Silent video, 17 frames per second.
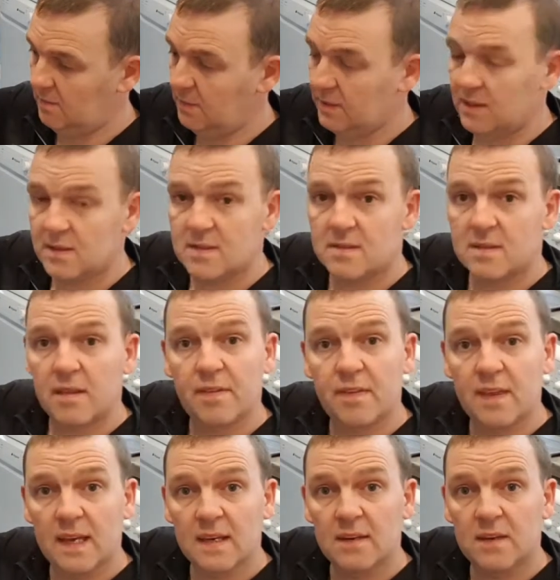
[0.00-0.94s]
because of
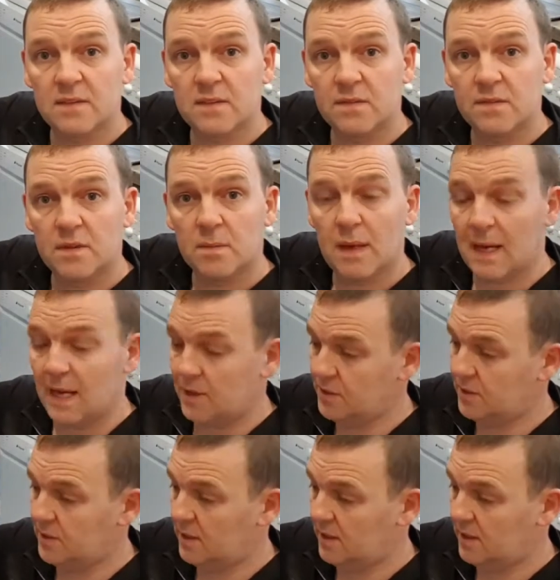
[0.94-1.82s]
the thickness of the mash,